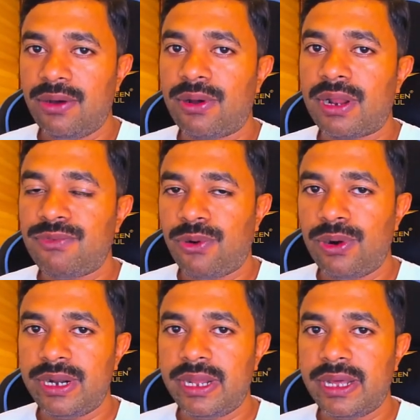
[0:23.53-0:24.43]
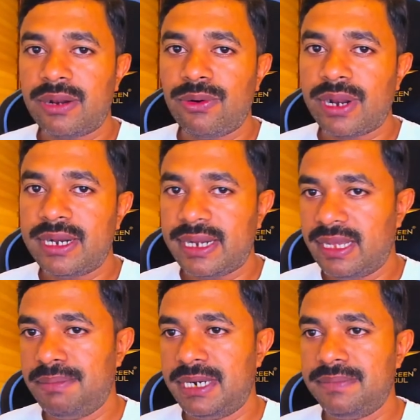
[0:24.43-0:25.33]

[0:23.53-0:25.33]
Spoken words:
or a folder or a table.